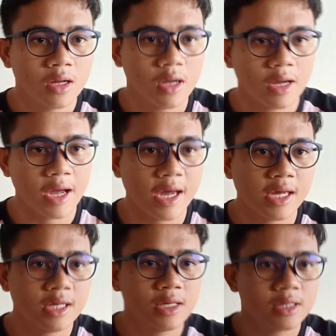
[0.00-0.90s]

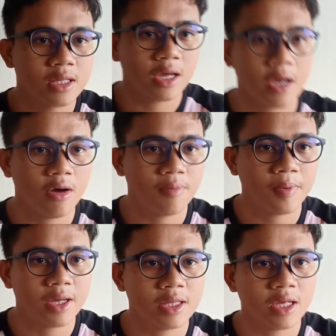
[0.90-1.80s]
A. The
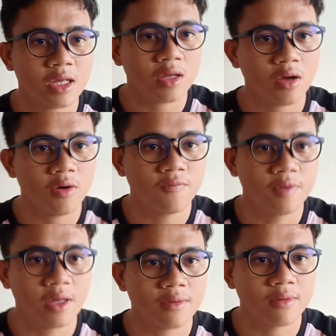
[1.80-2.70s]
opening of
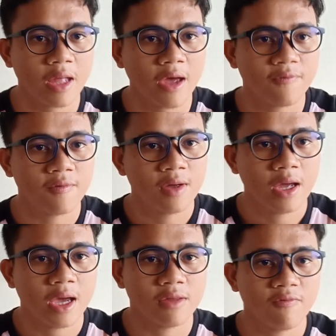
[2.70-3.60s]
the left
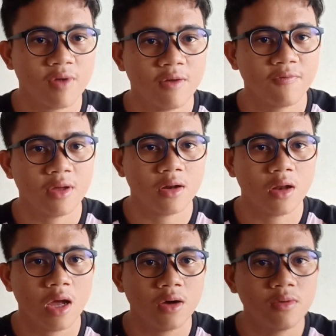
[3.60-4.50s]
and valve
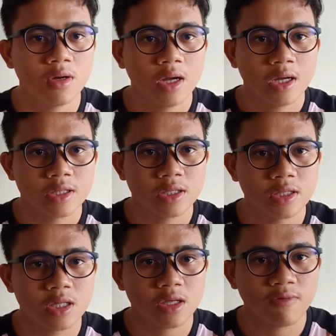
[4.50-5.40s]
allow
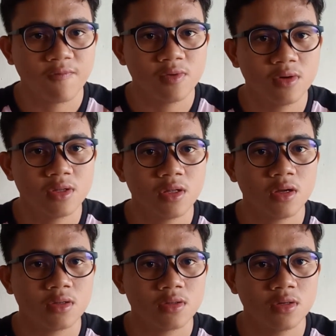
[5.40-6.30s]
this fluid
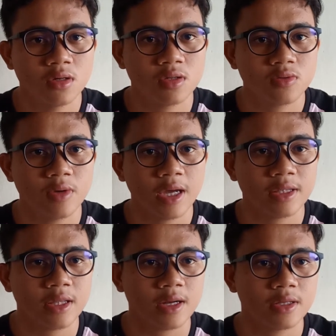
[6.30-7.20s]
to
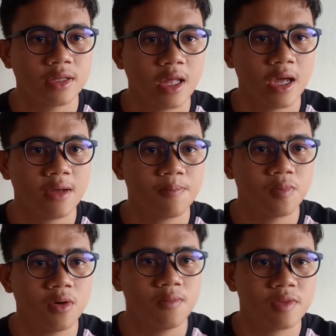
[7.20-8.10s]
enter the
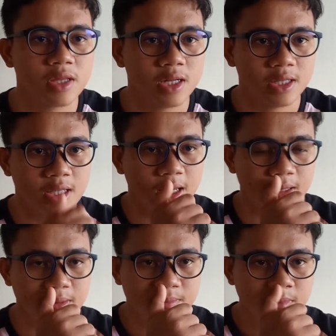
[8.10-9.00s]
pump cylinder.
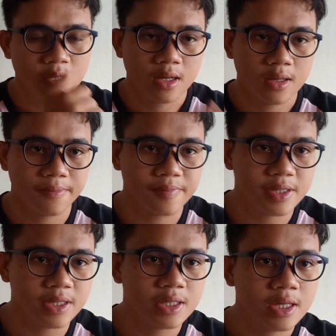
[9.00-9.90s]

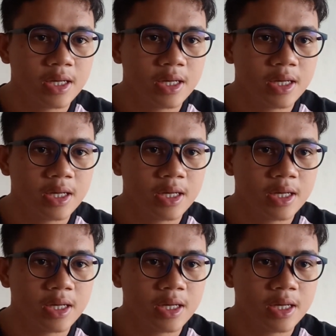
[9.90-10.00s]
B.